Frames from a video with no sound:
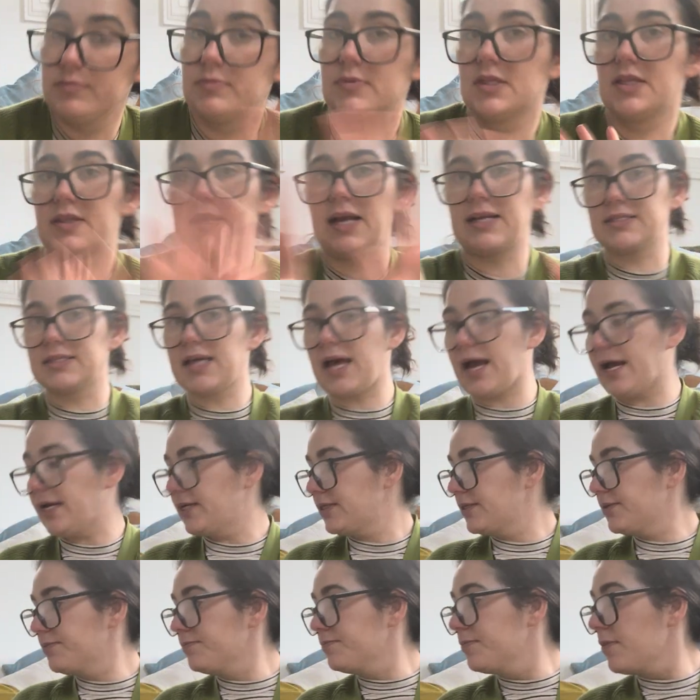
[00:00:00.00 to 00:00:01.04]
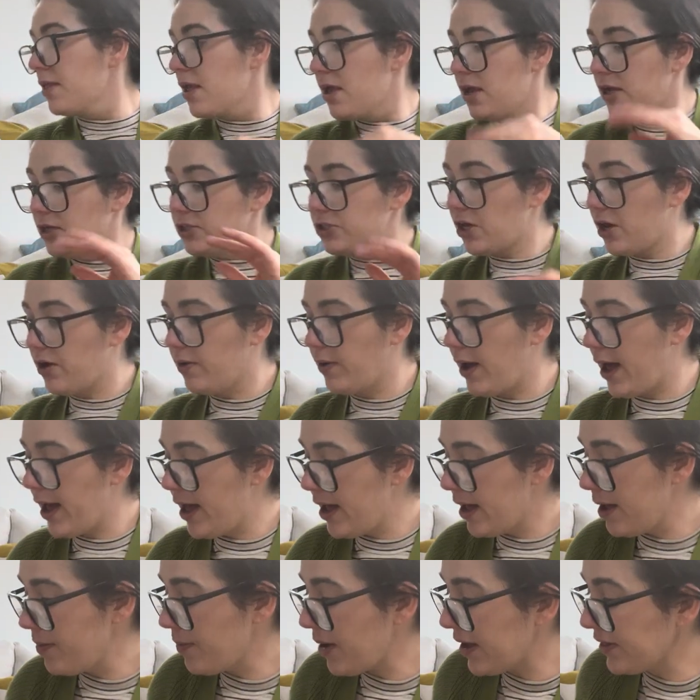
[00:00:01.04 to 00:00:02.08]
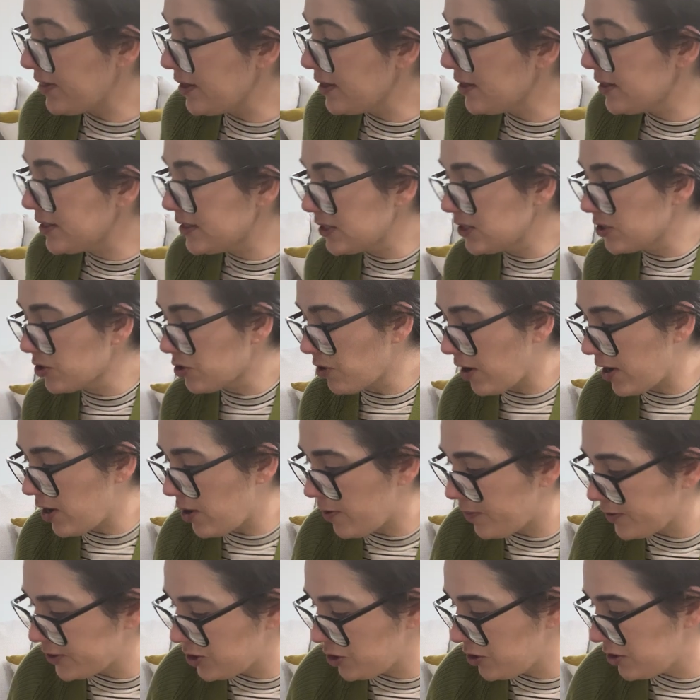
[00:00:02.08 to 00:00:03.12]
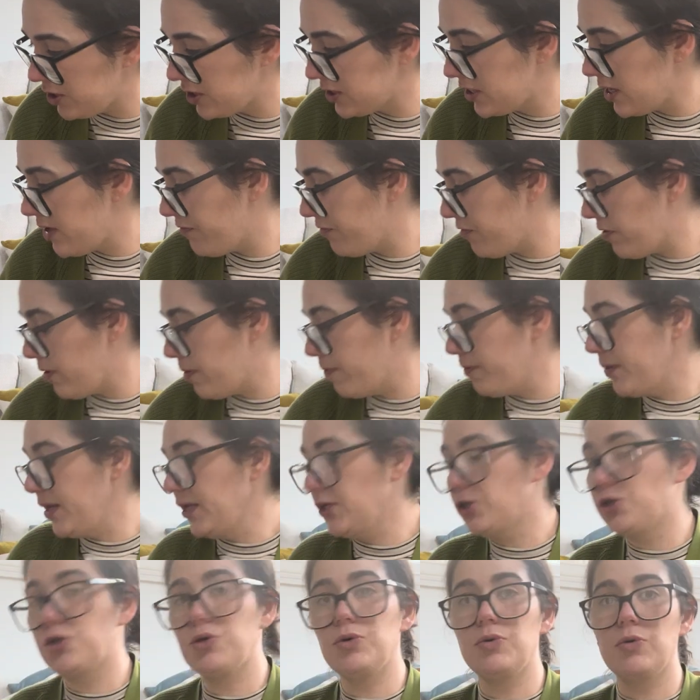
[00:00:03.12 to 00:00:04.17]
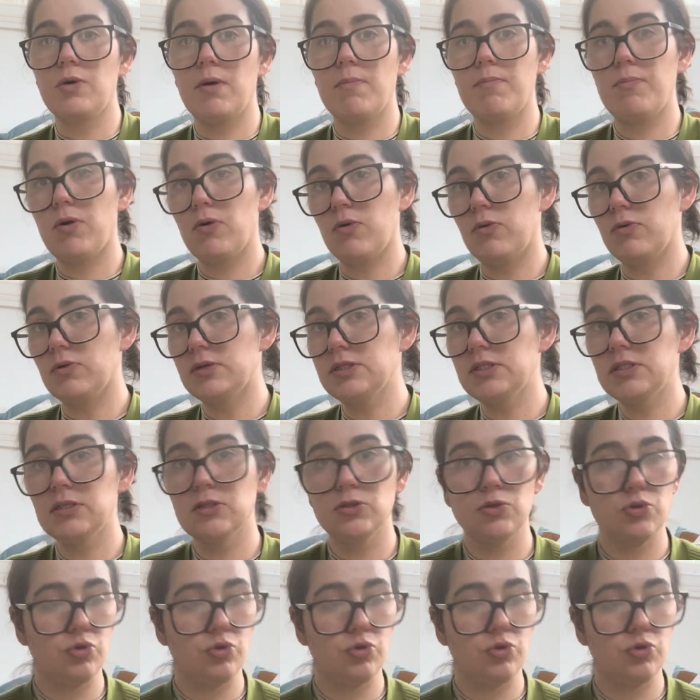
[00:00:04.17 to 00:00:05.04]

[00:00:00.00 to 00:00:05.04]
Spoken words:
That's that. So I think this is a great opportunity for me to pause,